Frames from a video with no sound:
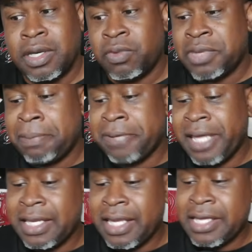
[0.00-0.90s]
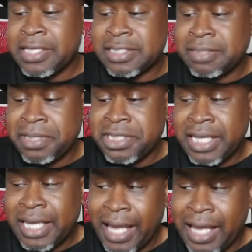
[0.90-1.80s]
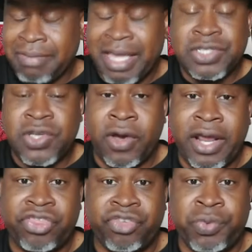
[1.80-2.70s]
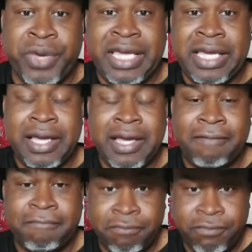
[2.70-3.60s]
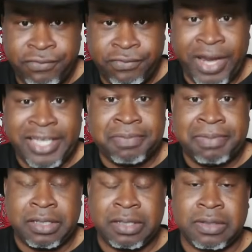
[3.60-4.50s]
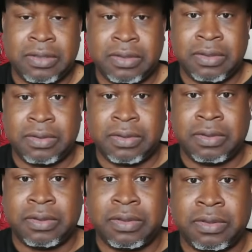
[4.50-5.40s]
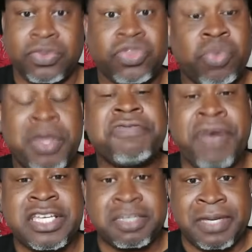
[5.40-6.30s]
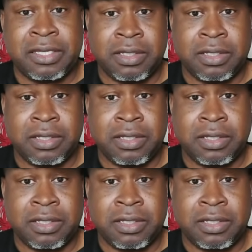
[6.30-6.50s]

When they played in that exhibition game, they started 3 freshmen. 3 freshmen.